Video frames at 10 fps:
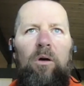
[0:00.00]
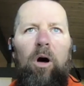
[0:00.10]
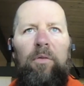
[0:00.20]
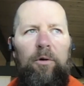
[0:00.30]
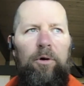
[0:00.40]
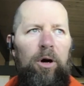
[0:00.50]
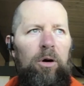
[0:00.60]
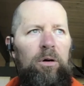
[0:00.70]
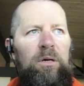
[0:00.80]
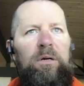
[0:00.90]
on the
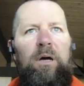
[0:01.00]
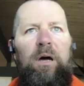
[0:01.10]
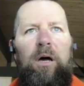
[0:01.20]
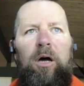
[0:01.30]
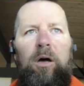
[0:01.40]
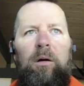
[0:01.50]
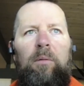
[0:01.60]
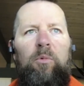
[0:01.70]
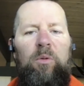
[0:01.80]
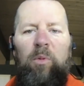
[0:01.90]
road.
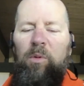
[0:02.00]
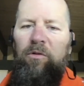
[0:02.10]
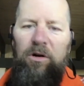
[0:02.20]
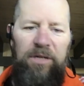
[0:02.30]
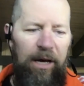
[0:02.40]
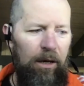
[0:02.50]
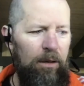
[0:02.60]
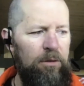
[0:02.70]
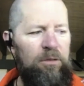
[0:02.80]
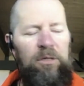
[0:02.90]
We move
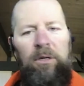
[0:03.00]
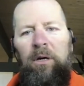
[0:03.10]
hotels.